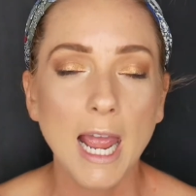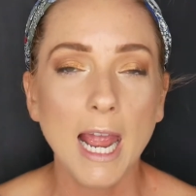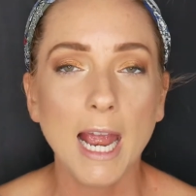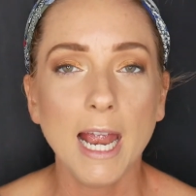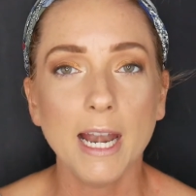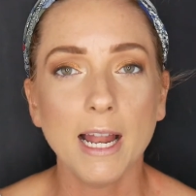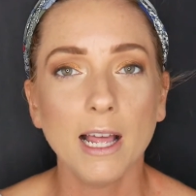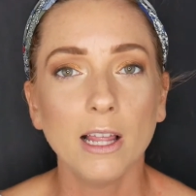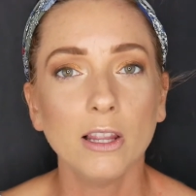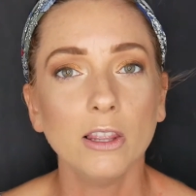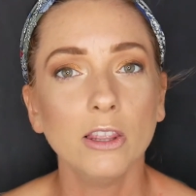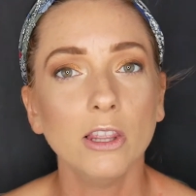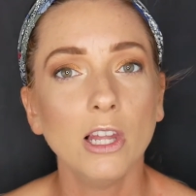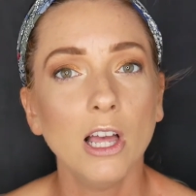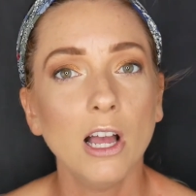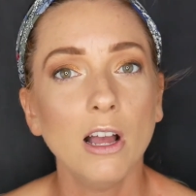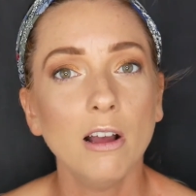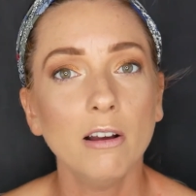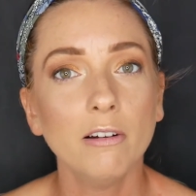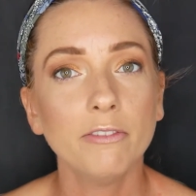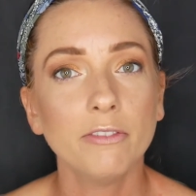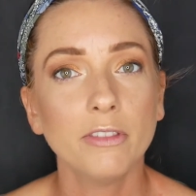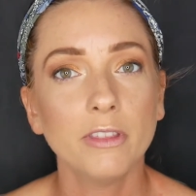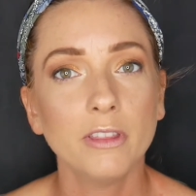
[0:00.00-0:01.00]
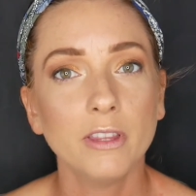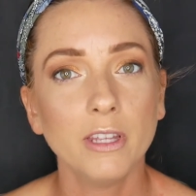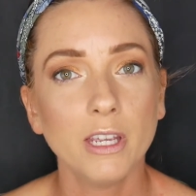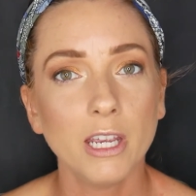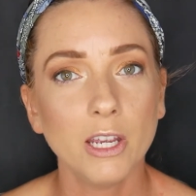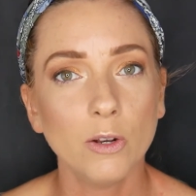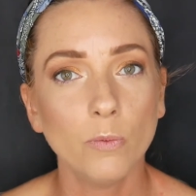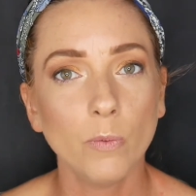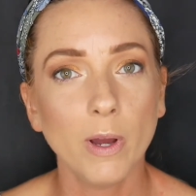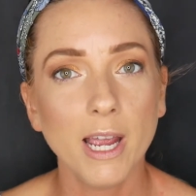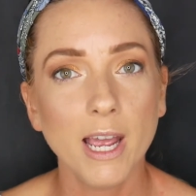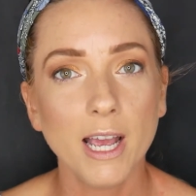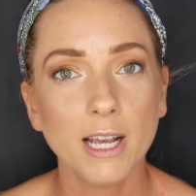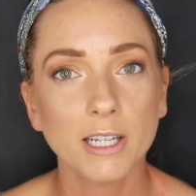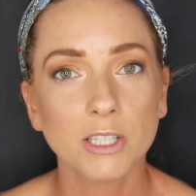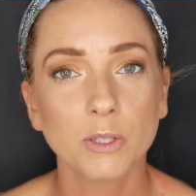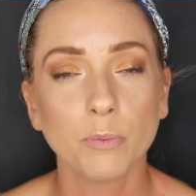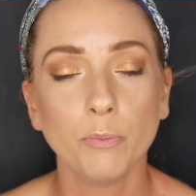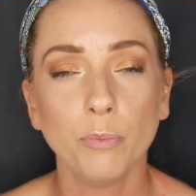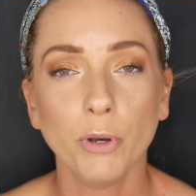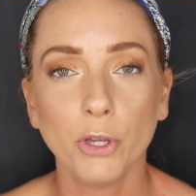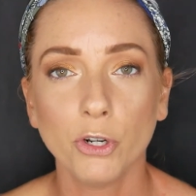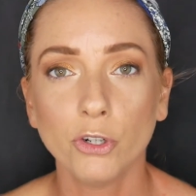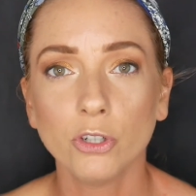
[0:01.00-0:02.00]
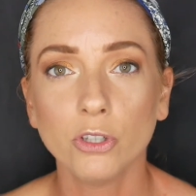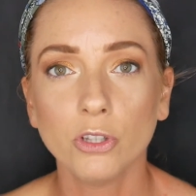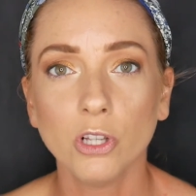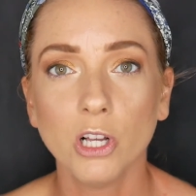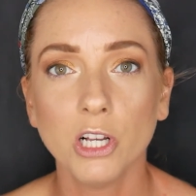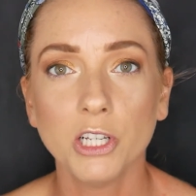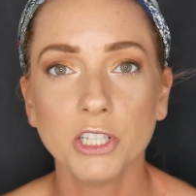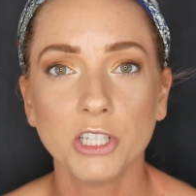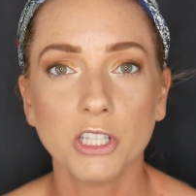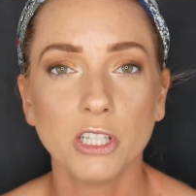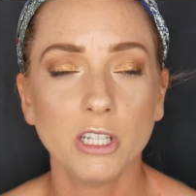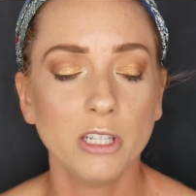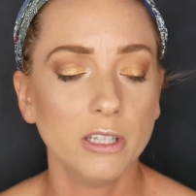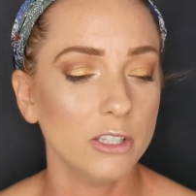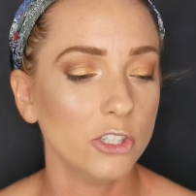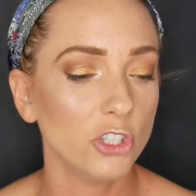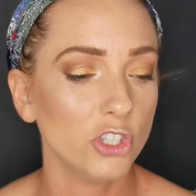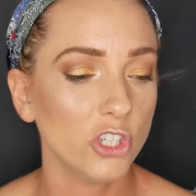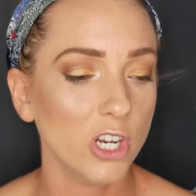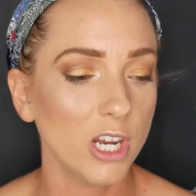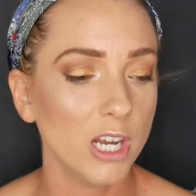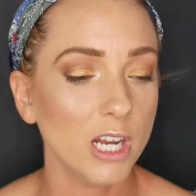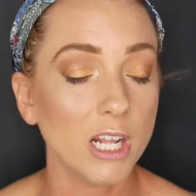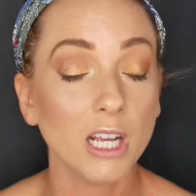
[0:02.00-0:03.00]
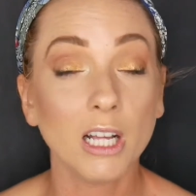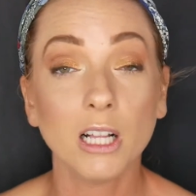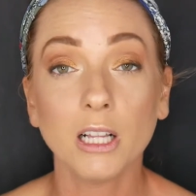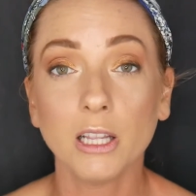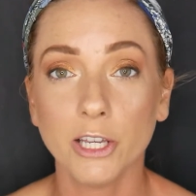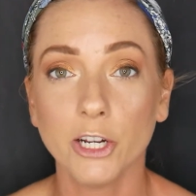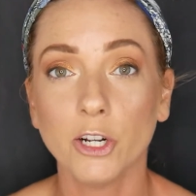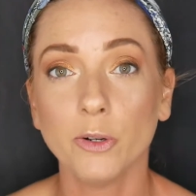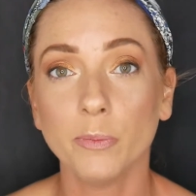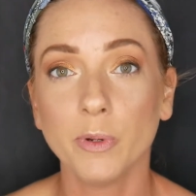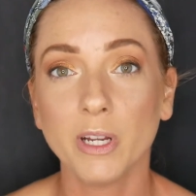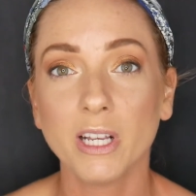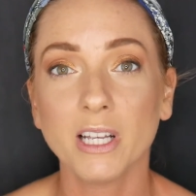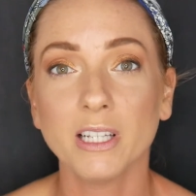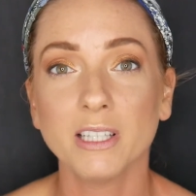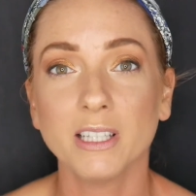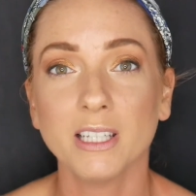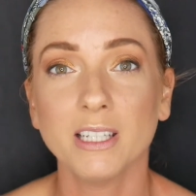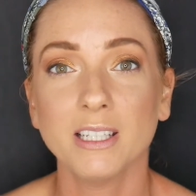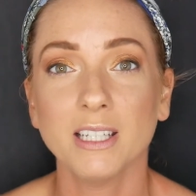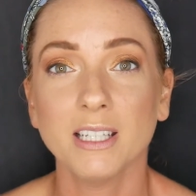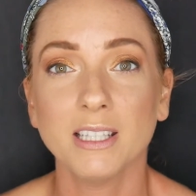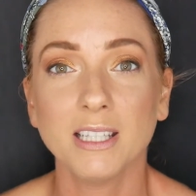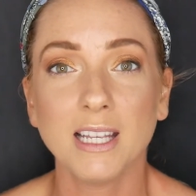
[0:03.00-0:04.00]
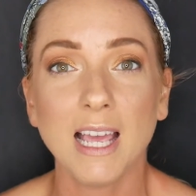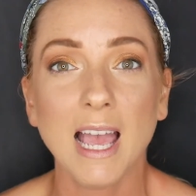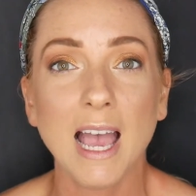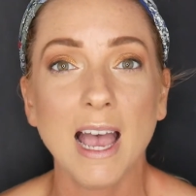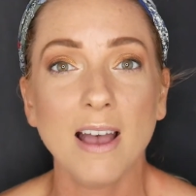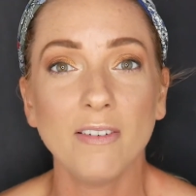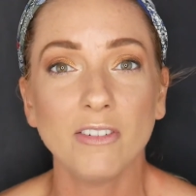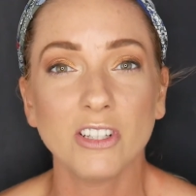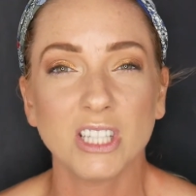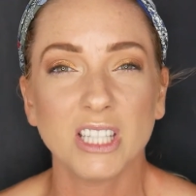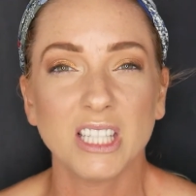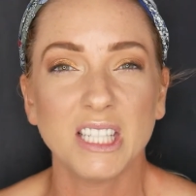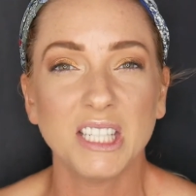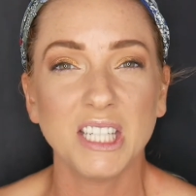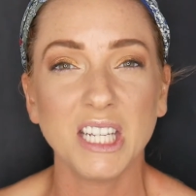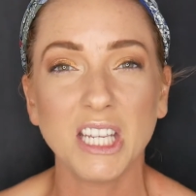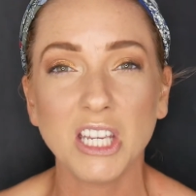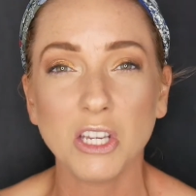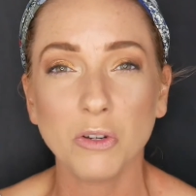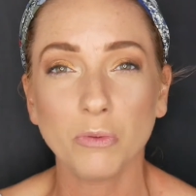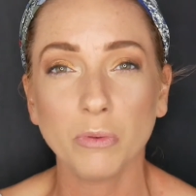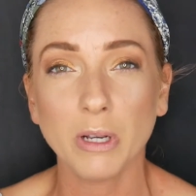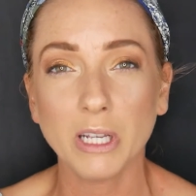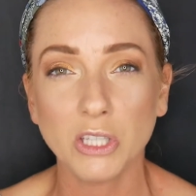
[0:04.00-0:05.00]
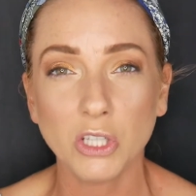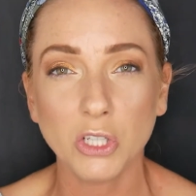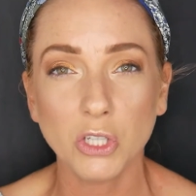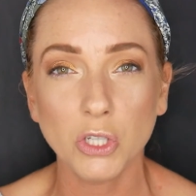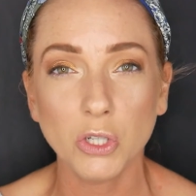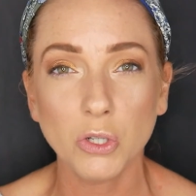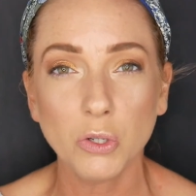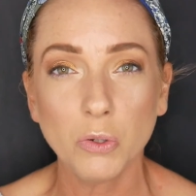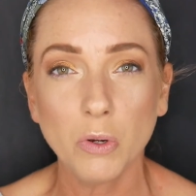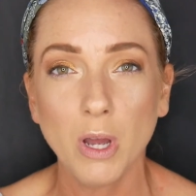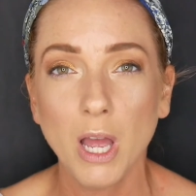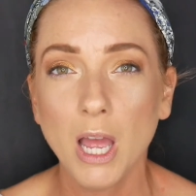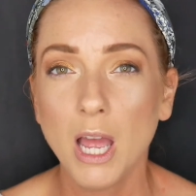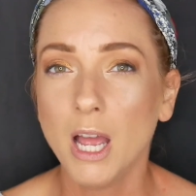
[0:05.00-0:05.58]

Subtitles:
and I love the NYX Butter Gloss in the shade ECLAIR because it doesn't have a sticky residue